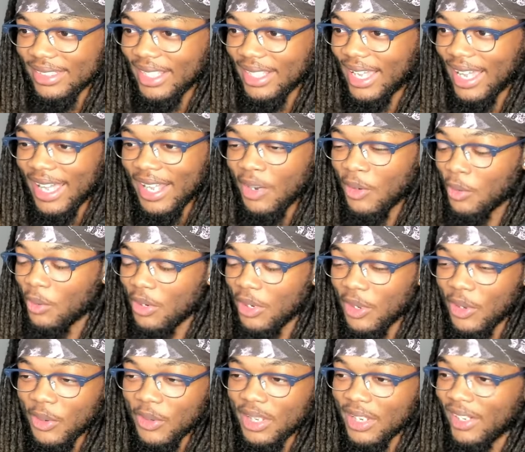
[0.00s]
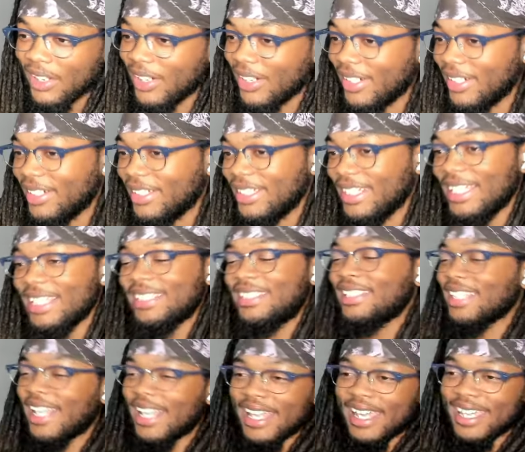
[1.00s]
I don't know, y'all.
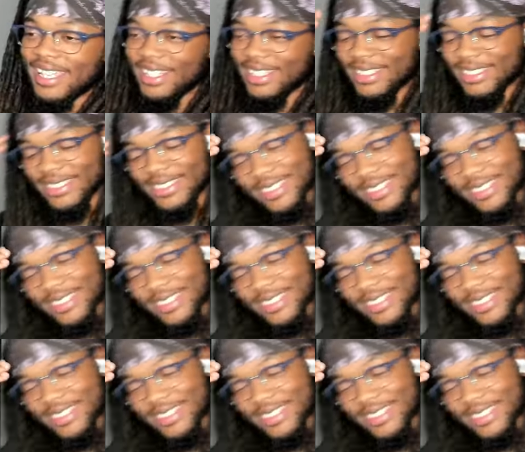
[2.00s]
It's like